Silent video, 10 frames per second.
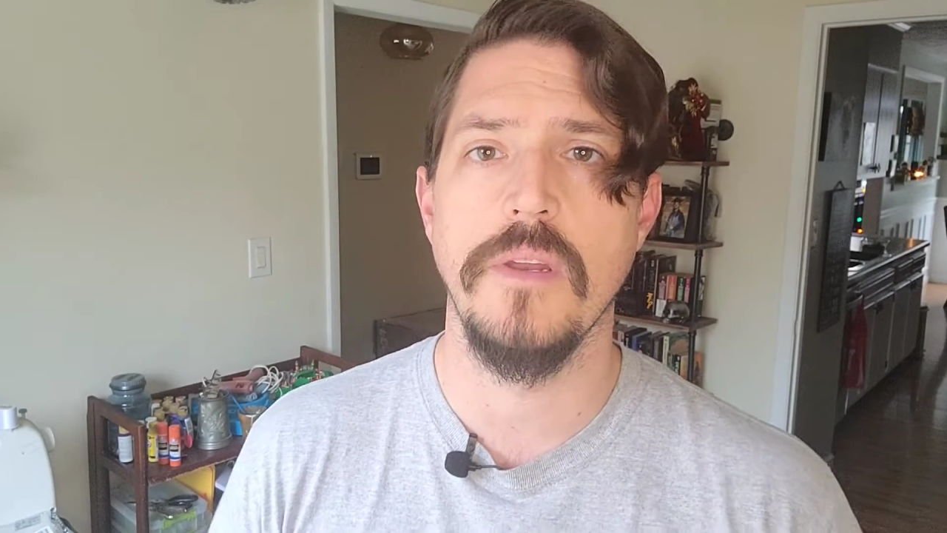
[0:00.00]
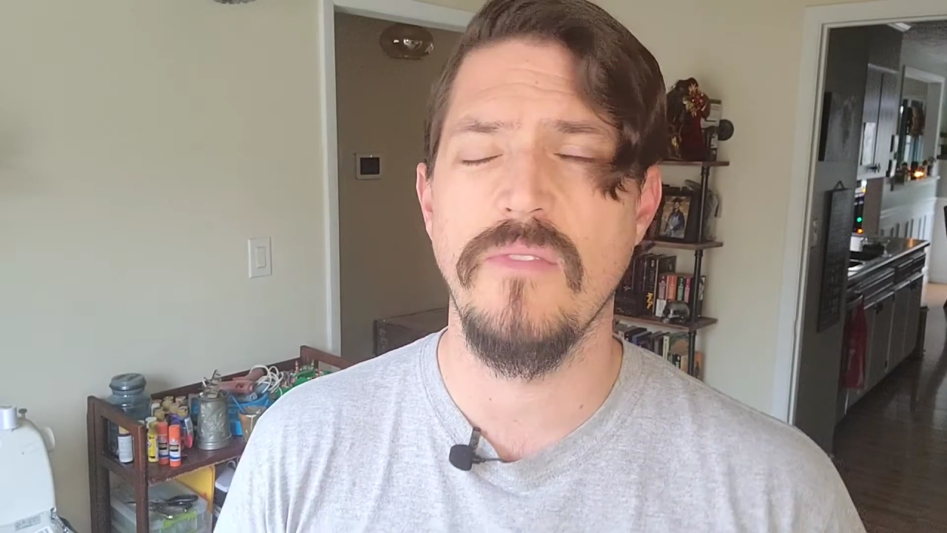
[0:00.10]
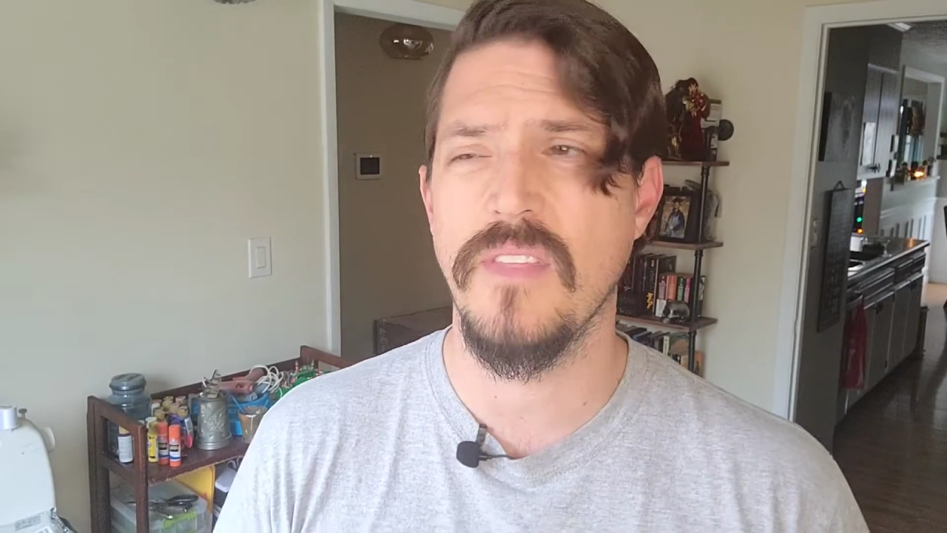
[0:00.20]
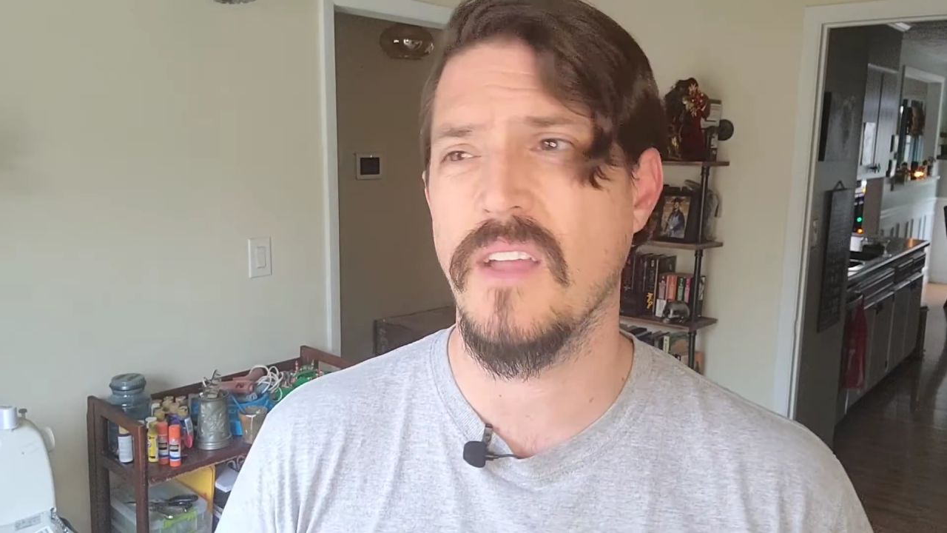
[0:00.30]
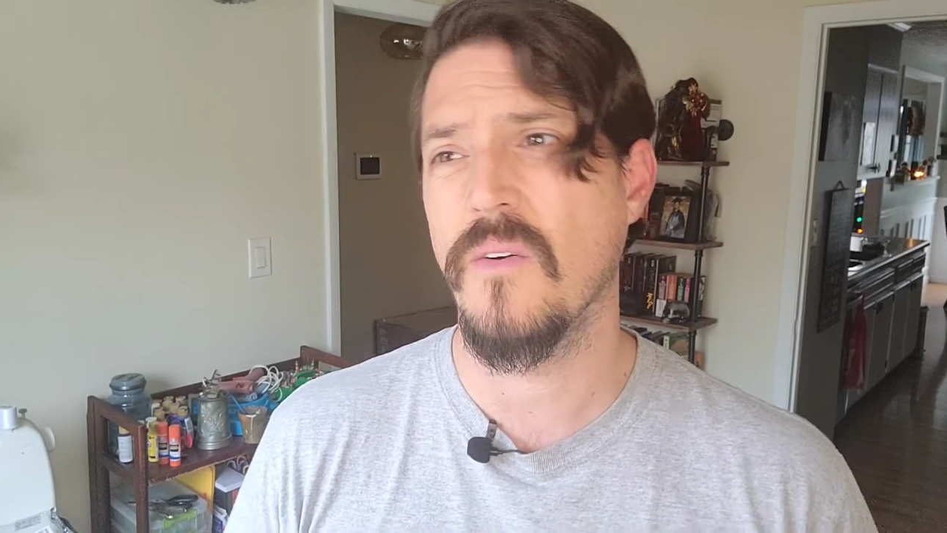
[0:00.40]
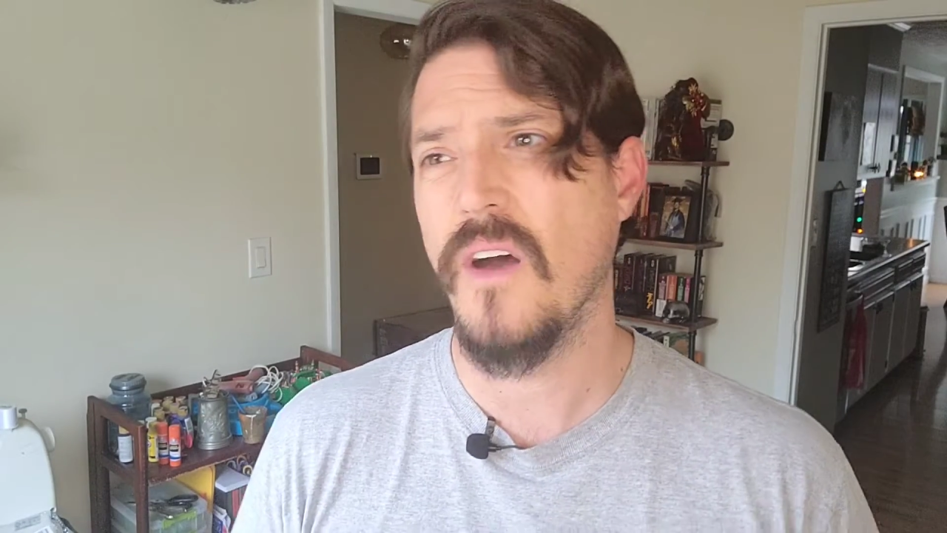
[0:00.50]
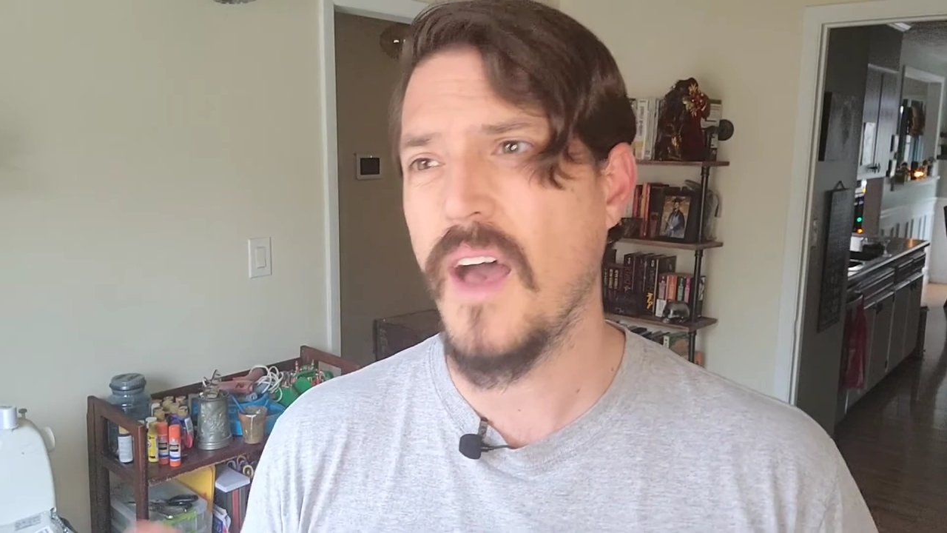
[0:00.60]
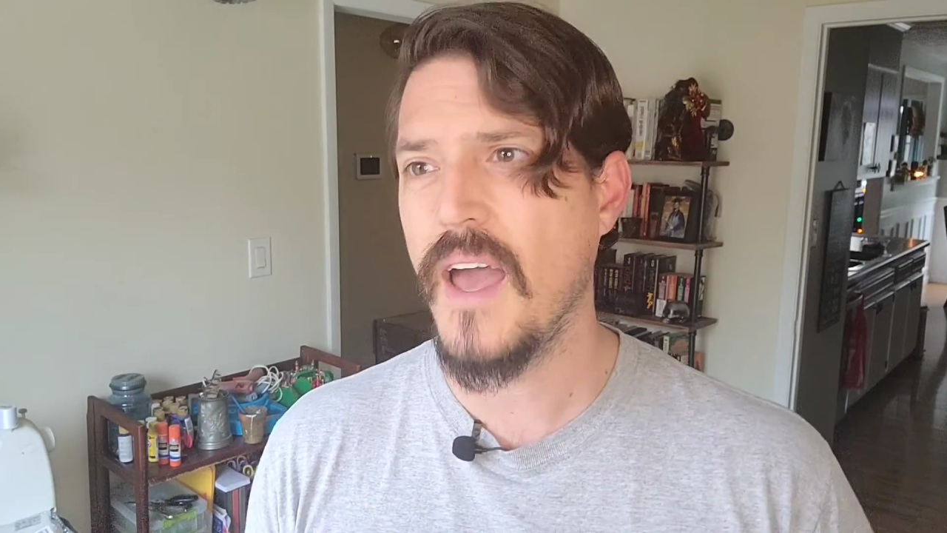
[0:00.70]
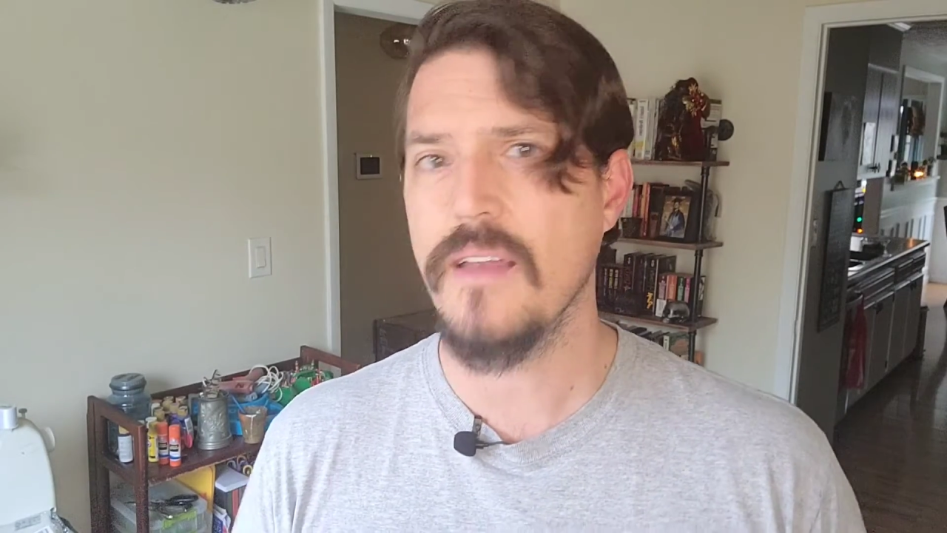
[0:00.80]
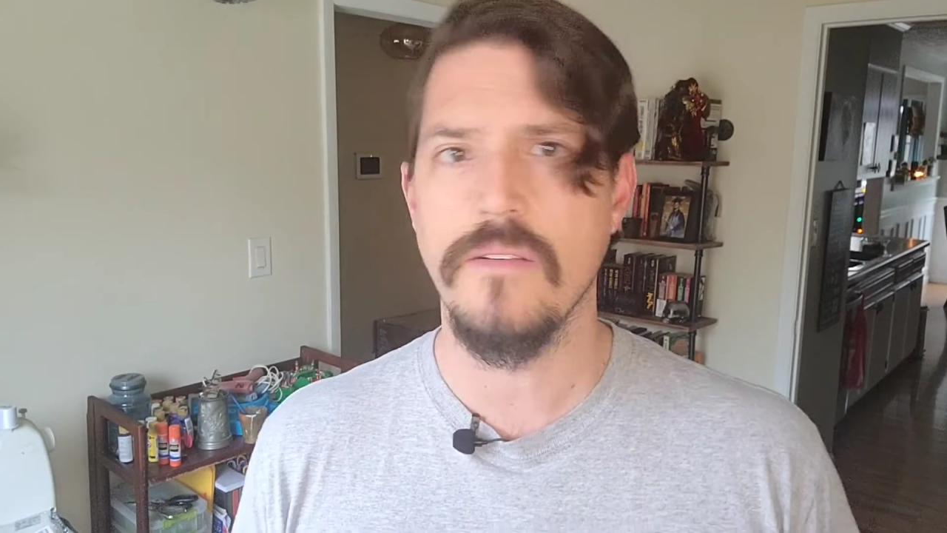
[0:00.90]
But if you think, well,
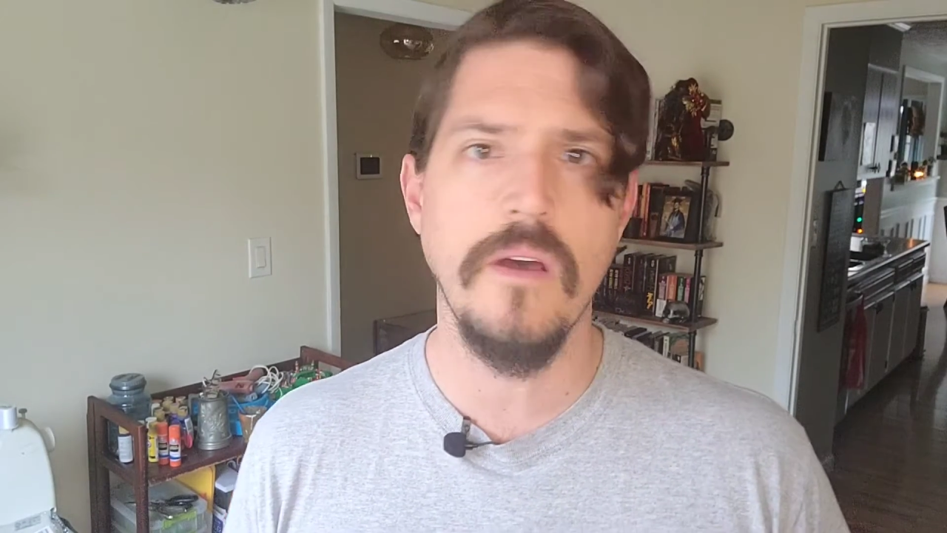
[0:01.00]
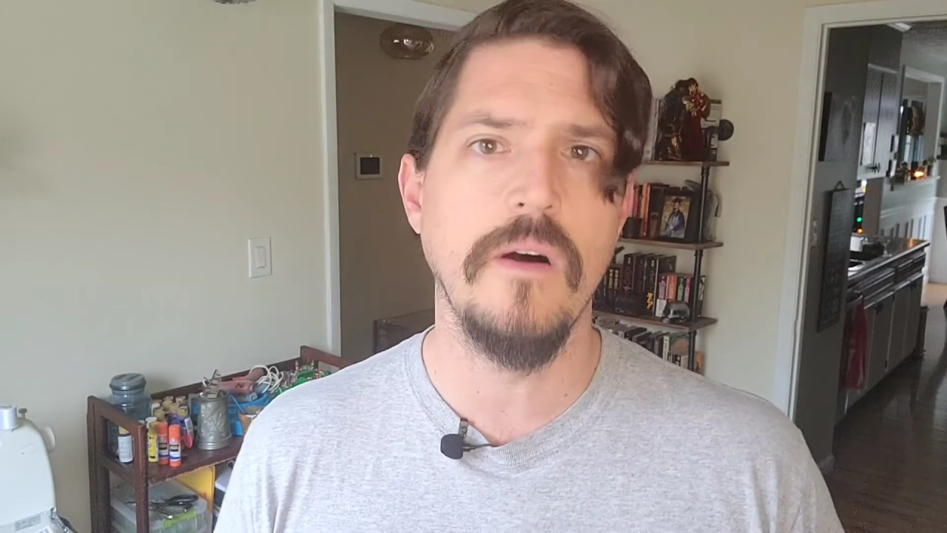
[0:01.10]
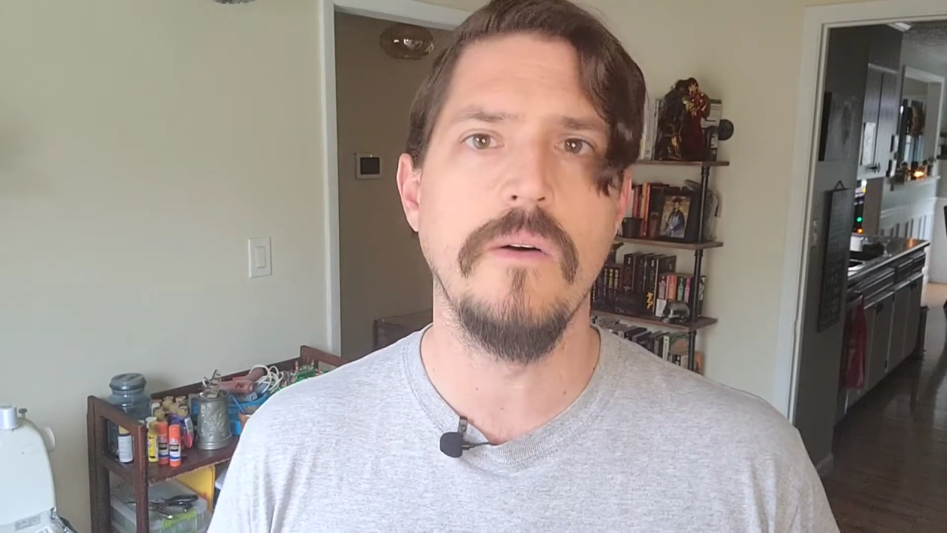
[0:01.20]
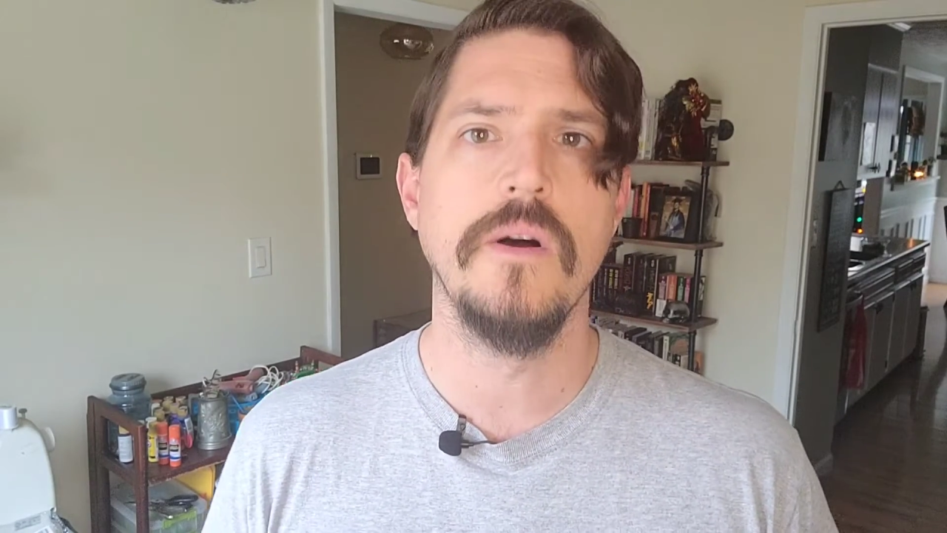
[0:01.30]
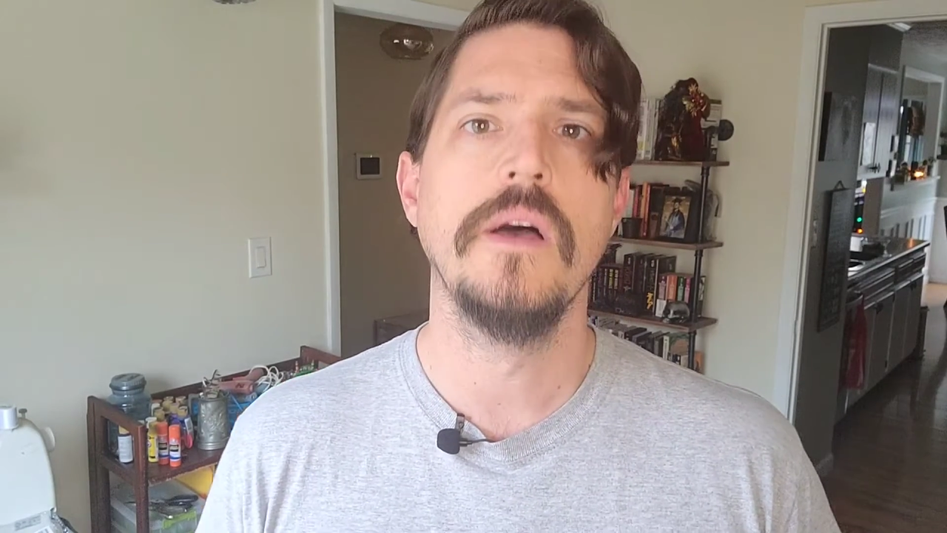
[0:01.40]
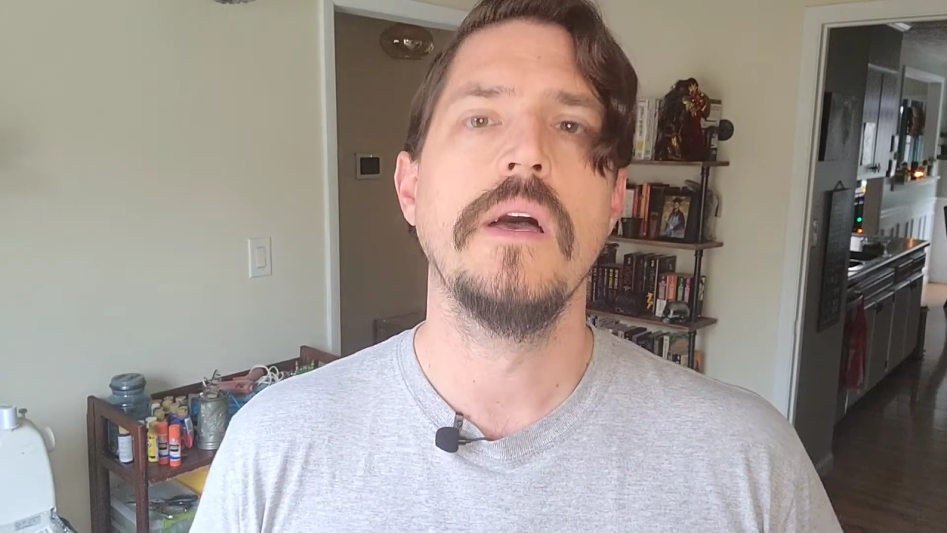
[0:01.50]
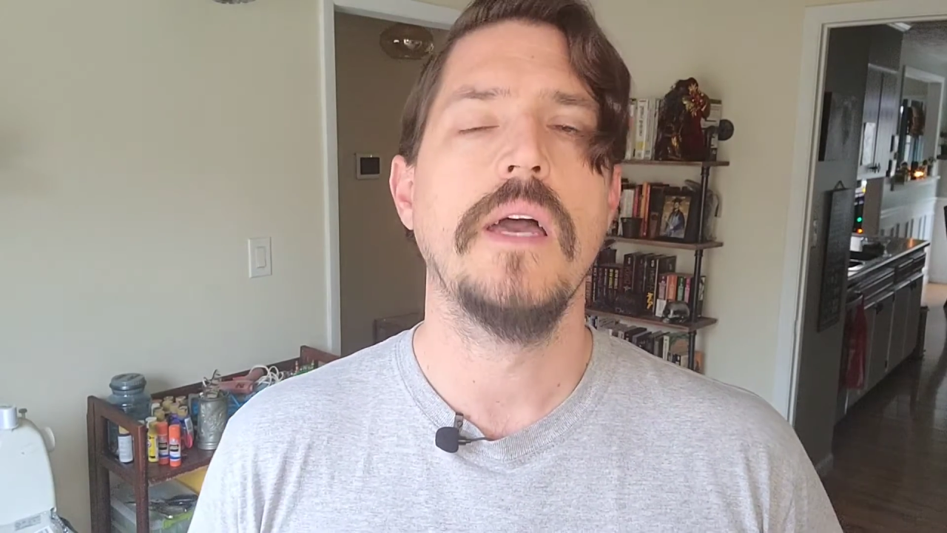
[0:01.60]
I don't know,